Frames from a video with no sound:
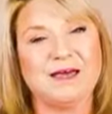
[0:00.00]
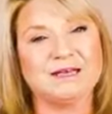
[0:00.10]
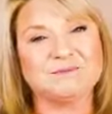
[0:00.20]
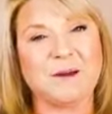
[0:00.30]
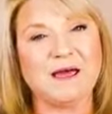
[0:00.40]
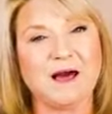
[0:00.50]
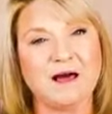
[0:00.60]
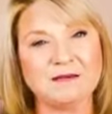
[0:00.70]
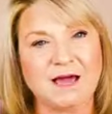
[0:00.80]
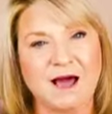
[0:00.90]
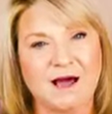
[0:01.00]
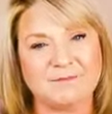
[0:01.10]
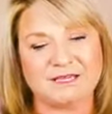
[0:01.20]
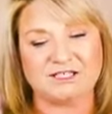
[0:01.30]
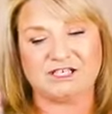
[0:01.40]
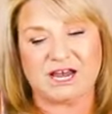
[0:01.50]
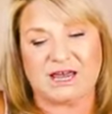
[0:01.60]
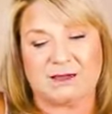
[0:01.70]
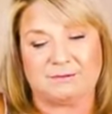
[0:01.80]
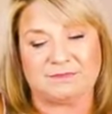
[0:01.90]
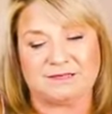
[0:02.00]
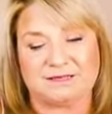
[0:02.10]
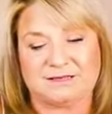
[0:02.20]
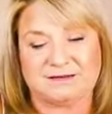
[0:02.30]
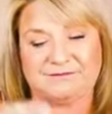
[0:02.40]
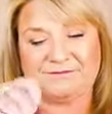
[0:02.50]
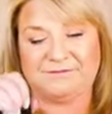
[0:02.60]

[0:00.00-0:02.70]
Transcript: it's by Uncommon James.